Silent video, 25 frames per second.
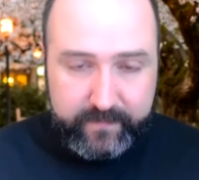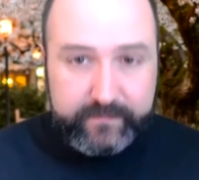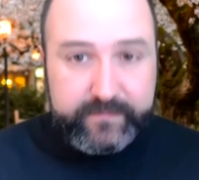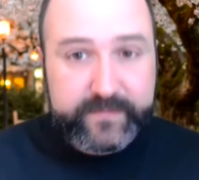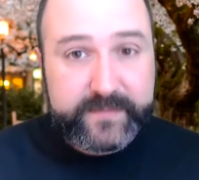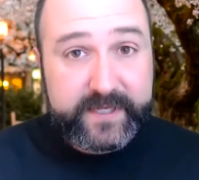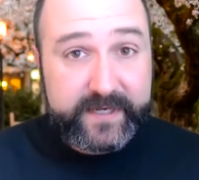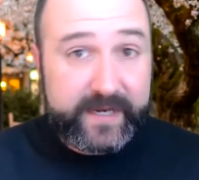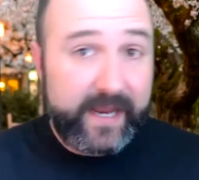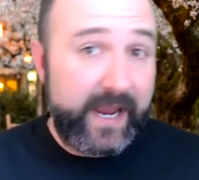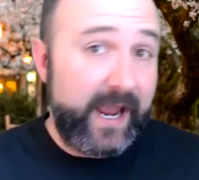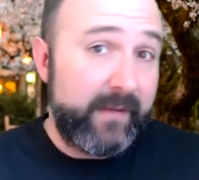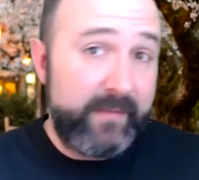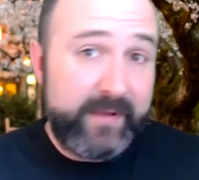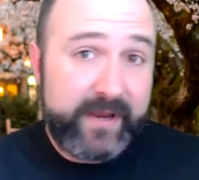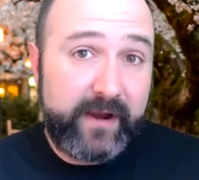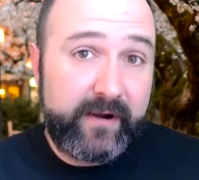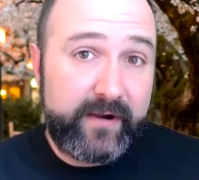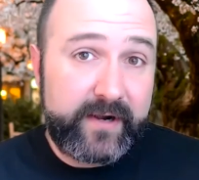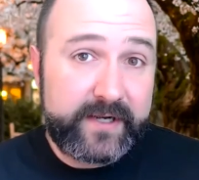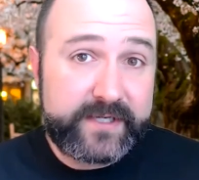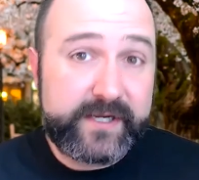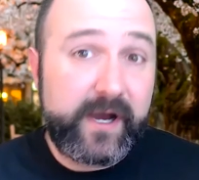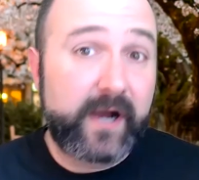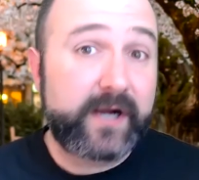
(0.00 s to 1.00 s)
Today, I'm
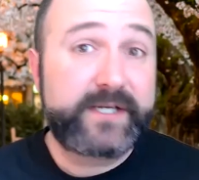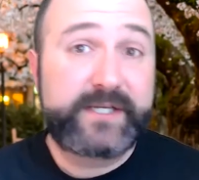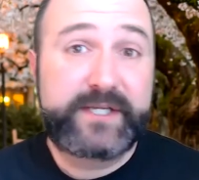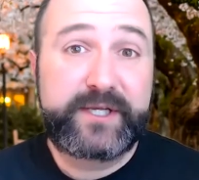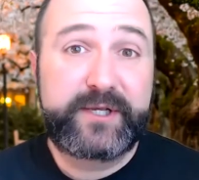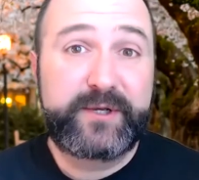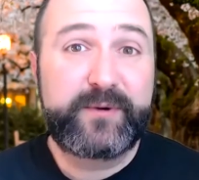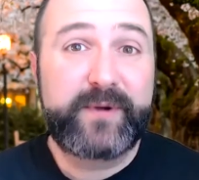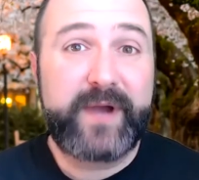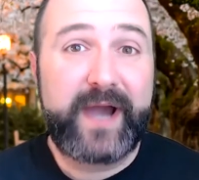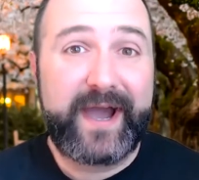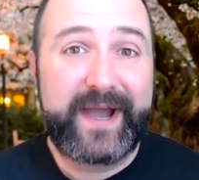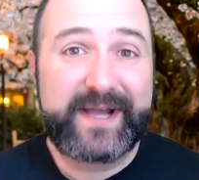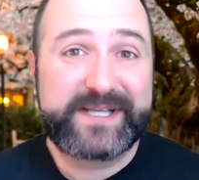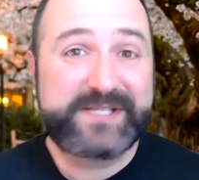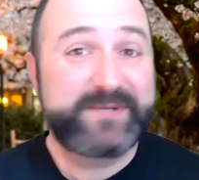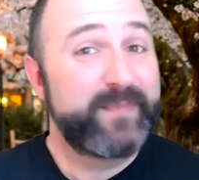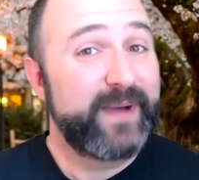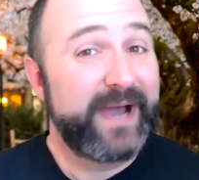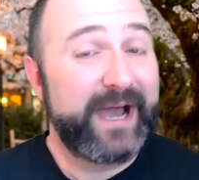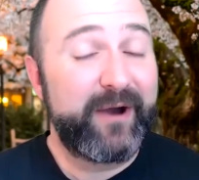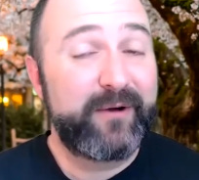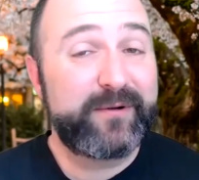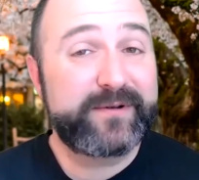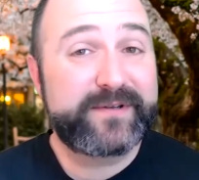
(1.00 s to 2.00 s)
here to talk to you guys
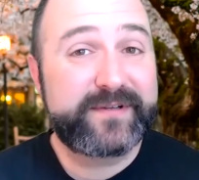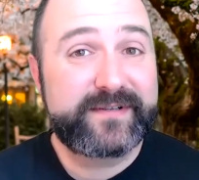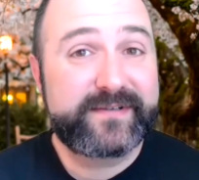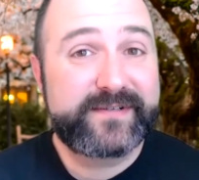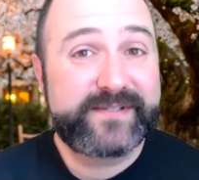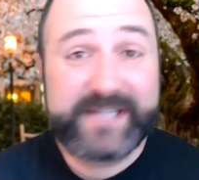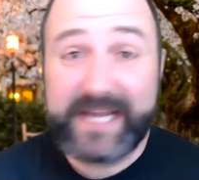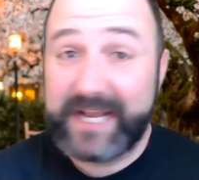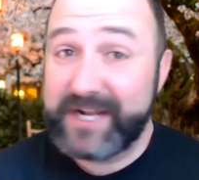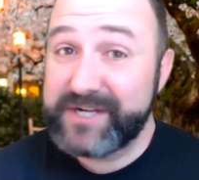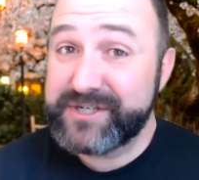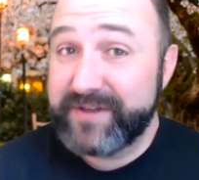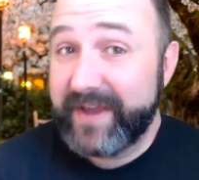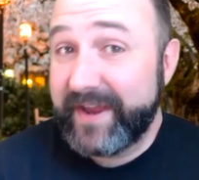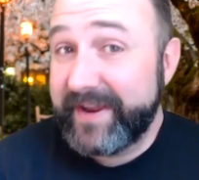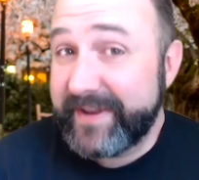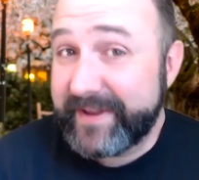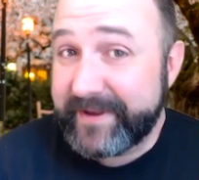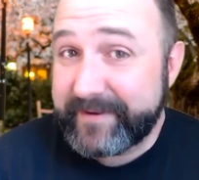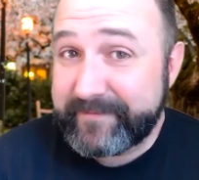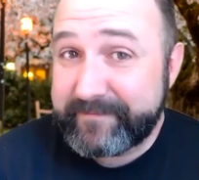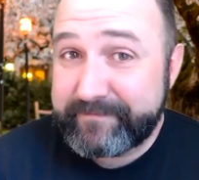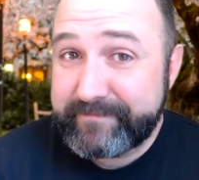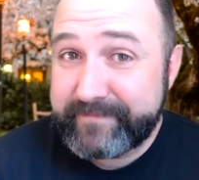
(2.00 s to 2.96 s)
about stage lighting.